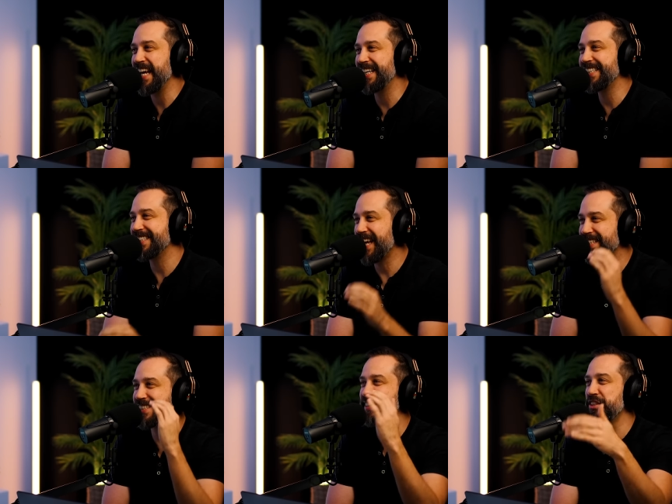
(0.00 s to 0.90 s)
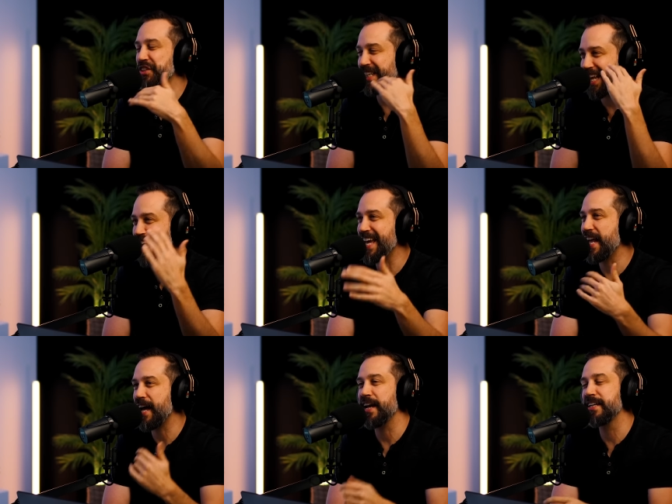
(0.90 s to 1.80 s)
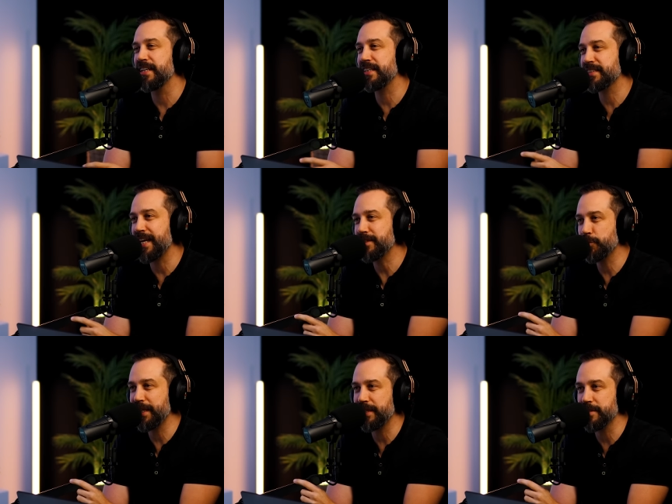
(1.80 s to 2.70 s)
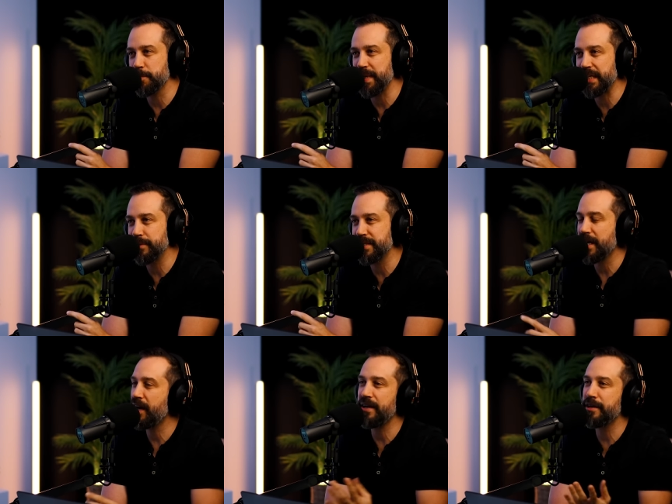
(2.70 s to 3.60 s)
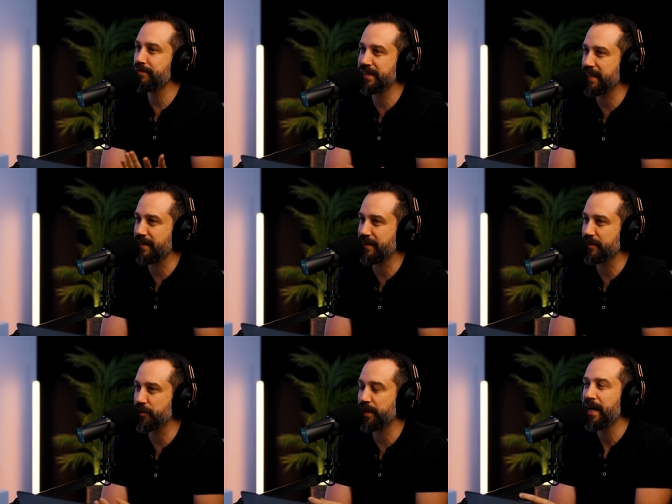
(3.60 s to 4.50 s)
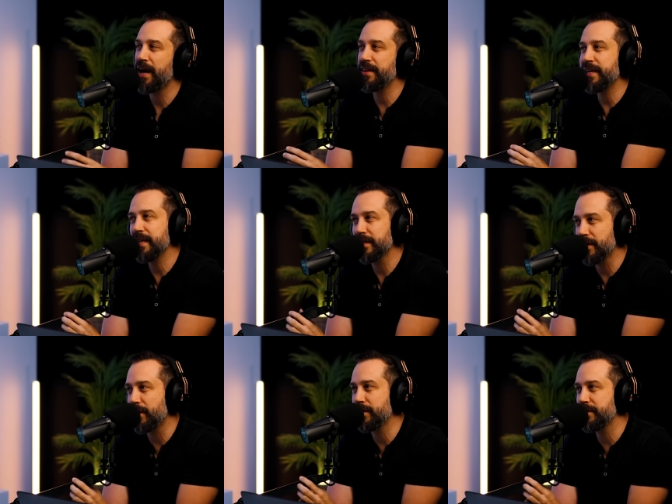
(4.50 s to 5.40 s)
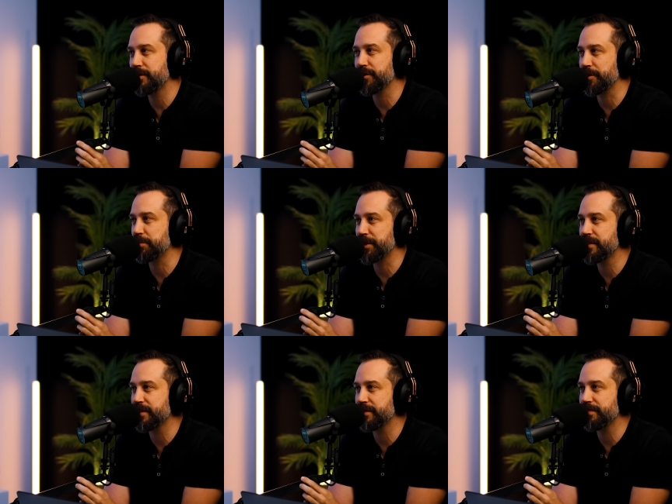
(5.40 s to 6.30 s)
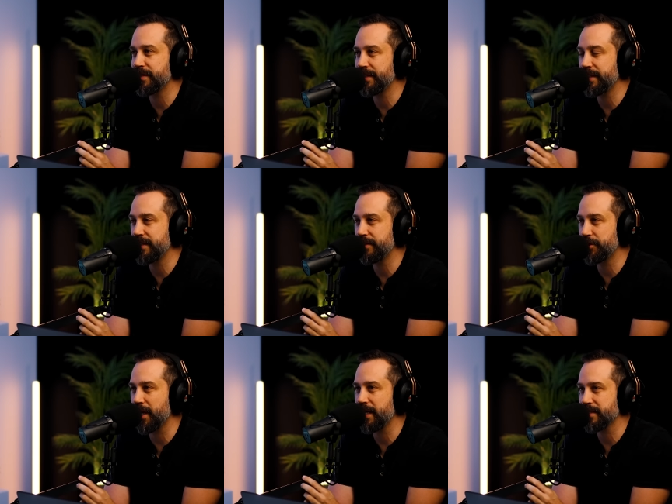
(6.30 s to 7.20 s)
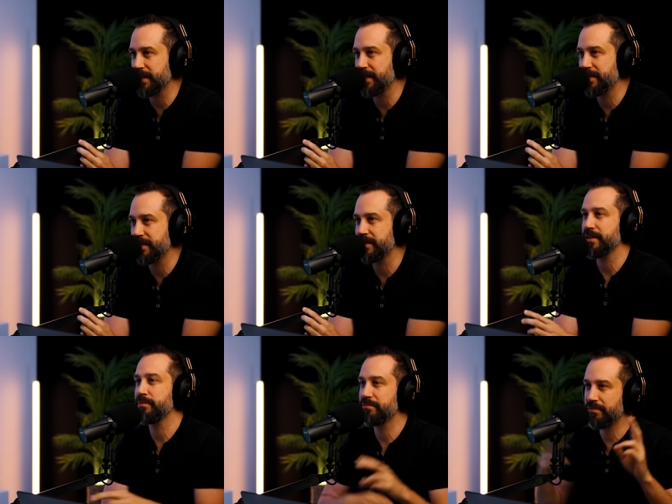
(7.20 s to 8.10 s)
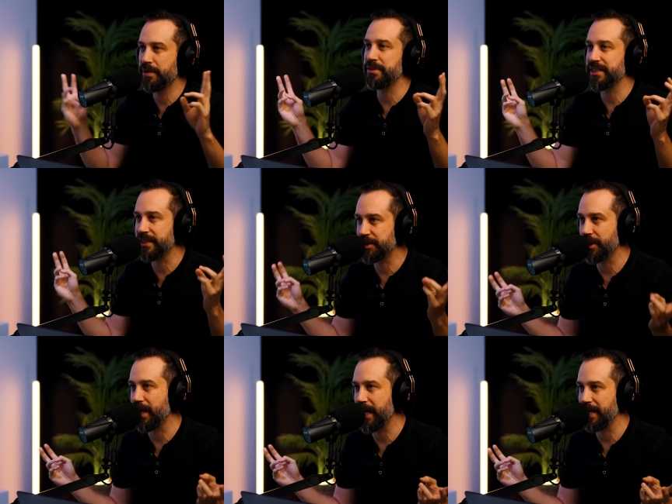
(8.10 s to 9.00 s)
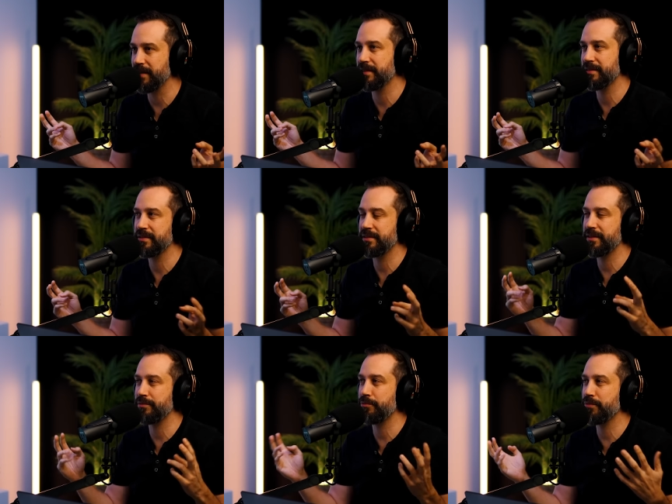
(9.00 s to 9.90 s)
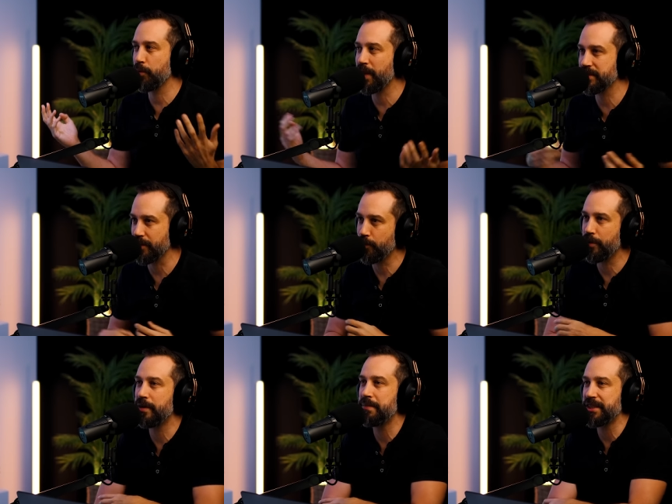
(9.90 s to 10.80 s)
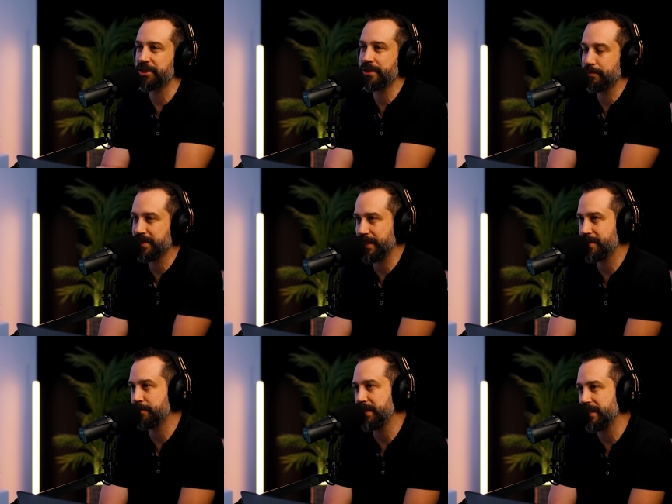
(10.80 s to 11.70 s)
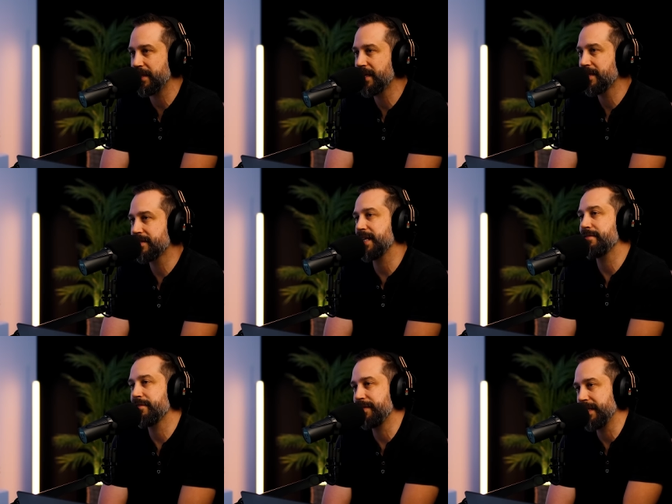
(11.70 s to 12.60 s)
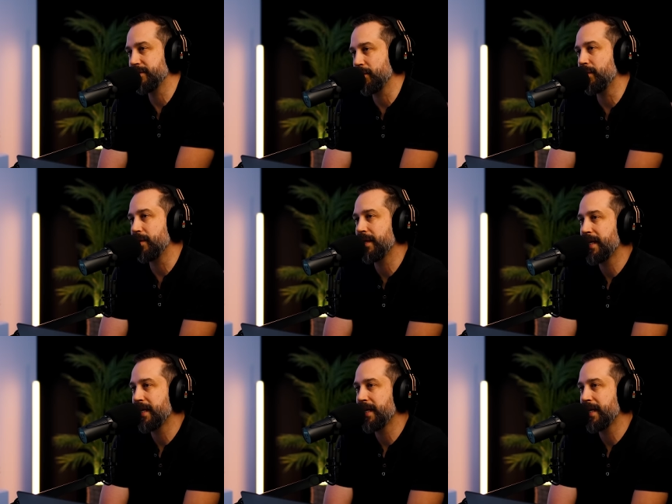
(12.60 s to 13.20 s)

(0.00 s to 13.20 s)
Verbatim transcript: And he starts to just lay it out and it gets really conspicuous. I don't know if there's anything to it. I think a lot of the descriptions of the giant skeletons, and when we say giant, the ones that were measured were said to be seven feet tall.